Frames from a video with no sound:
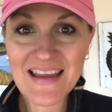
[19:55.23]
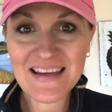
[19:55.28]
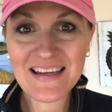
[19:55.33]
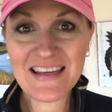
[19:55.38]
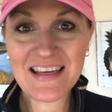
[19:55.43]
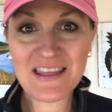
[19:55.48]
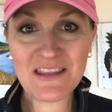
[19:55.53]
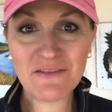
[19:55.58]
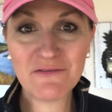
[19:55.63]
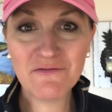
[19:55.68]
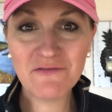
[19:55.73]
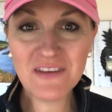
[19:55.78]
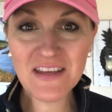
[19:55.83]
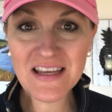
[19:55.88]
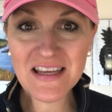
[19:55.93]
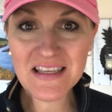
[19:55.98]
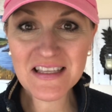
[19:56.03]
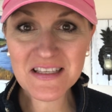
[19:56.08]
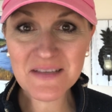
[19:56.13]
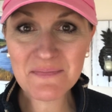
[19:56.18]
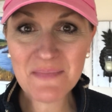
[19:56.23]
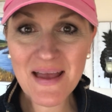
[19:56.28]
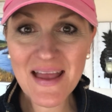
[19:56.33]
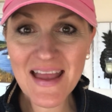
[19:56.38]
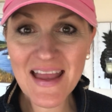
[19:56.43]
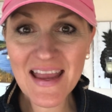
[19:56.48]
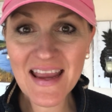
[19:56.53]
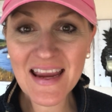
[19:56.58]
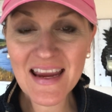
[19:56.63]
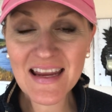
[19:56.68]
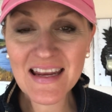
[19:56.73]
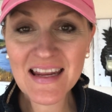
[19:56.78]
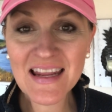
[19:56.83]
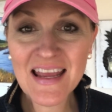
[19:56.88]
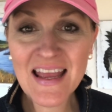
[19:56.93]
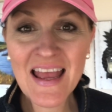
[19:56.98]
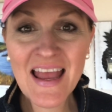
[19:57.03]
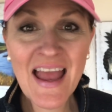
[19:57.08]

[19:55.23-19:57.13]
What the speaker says: and get the fence made.